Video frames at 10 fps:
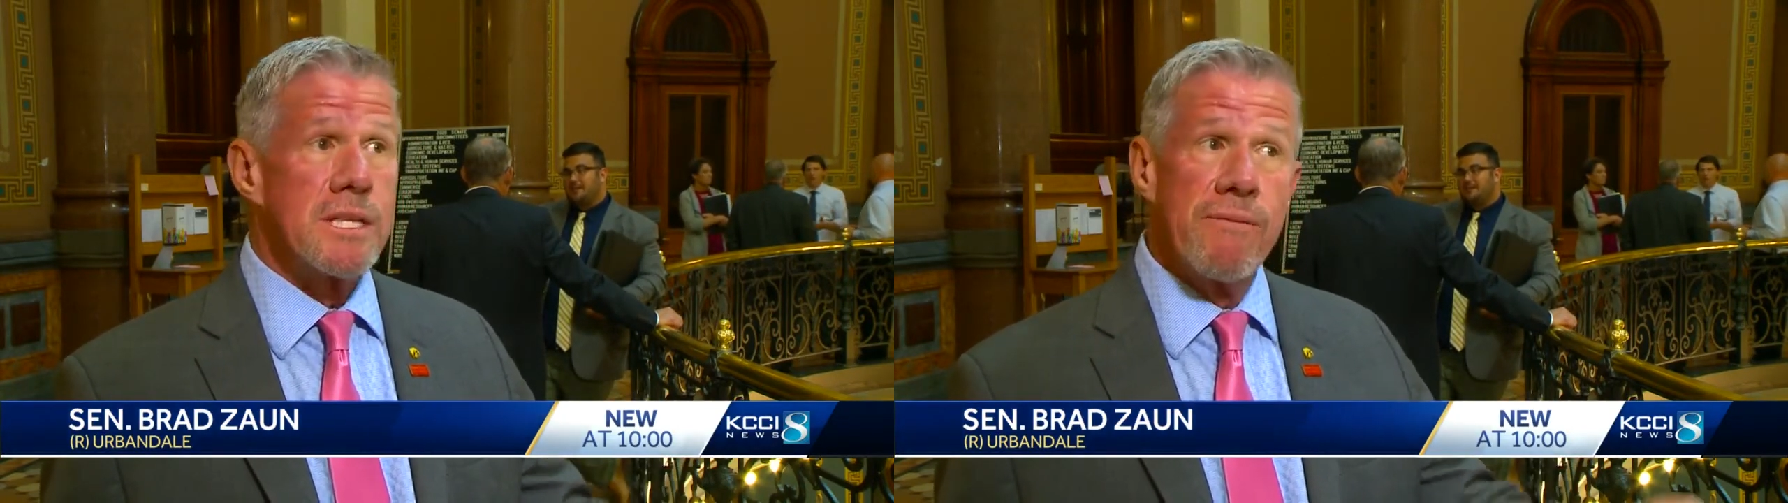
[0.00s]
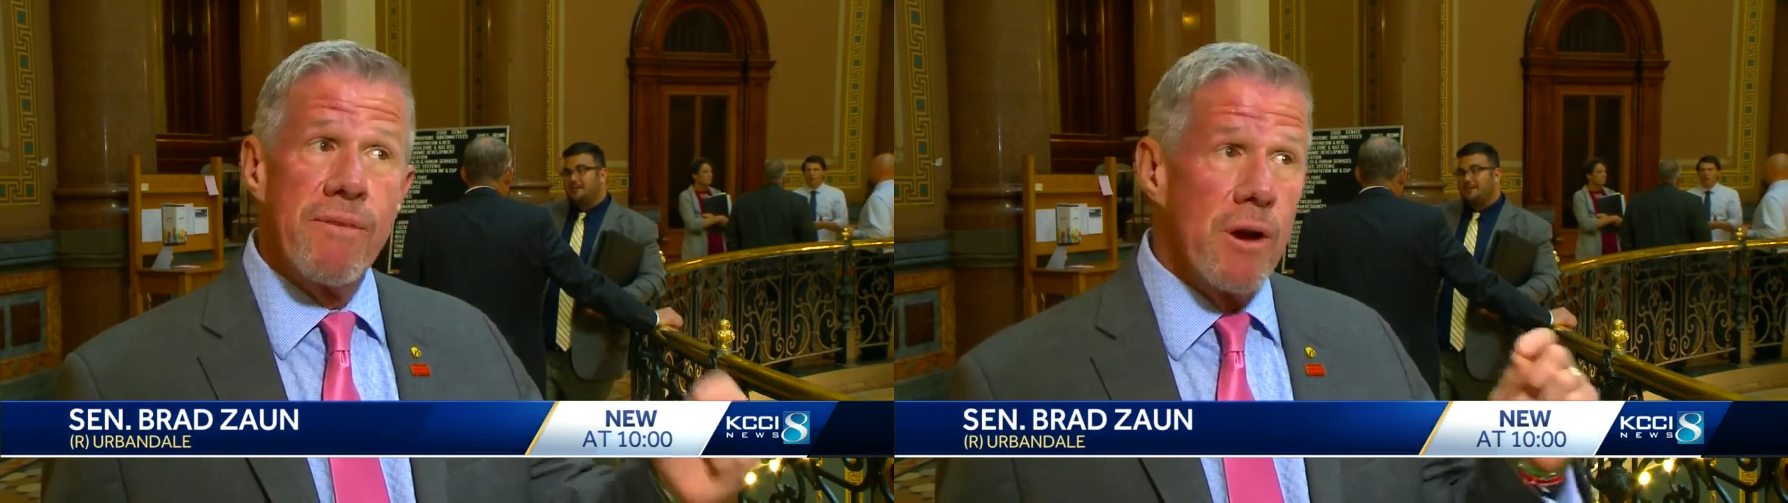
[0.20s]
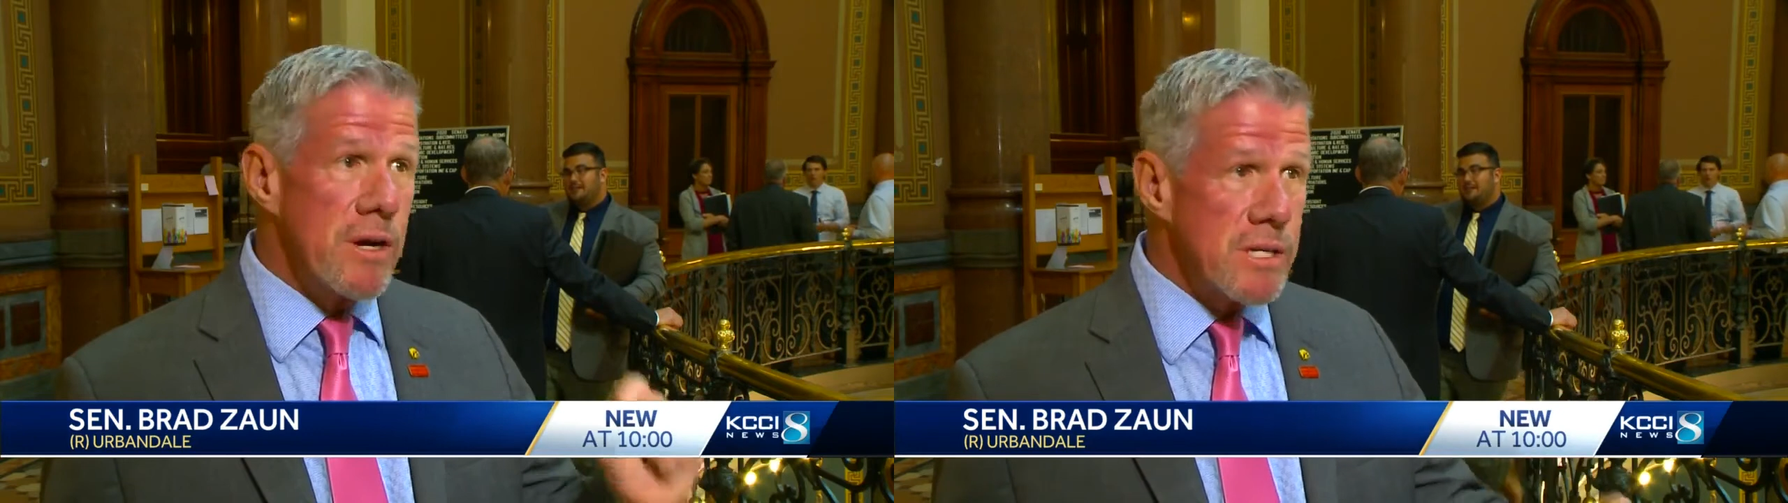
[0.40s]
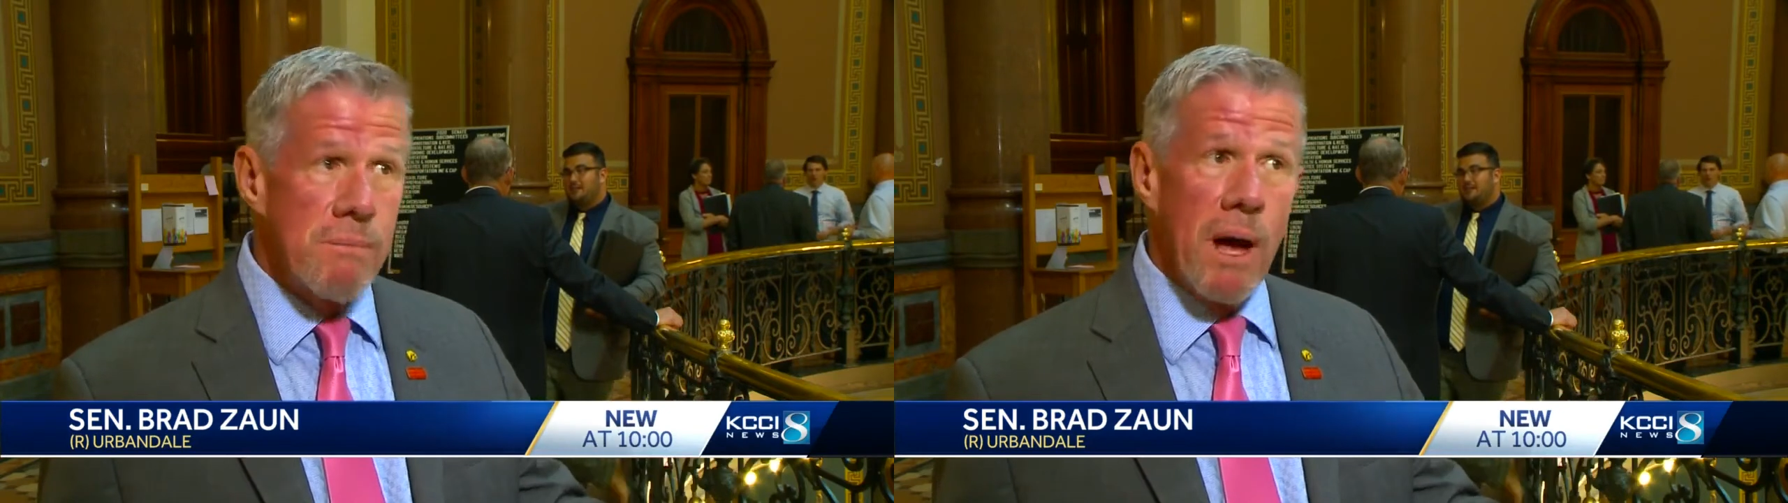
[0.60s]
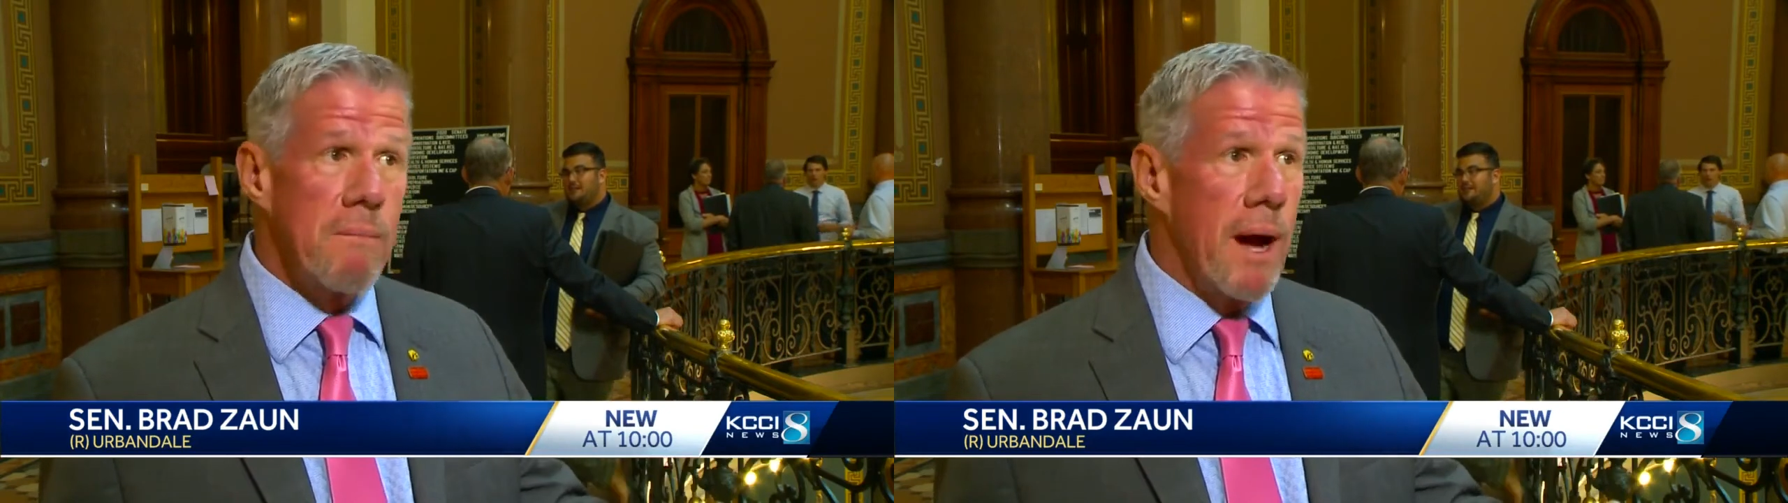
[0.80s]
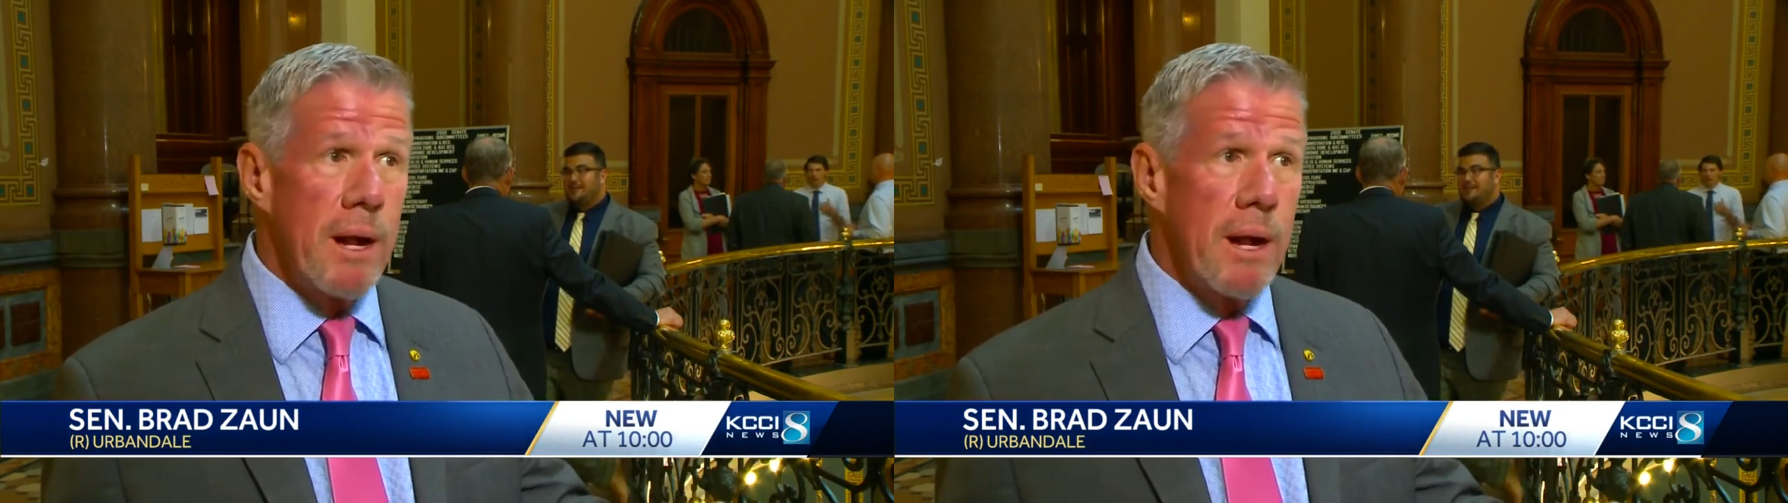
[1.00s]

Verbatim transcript: It's a very small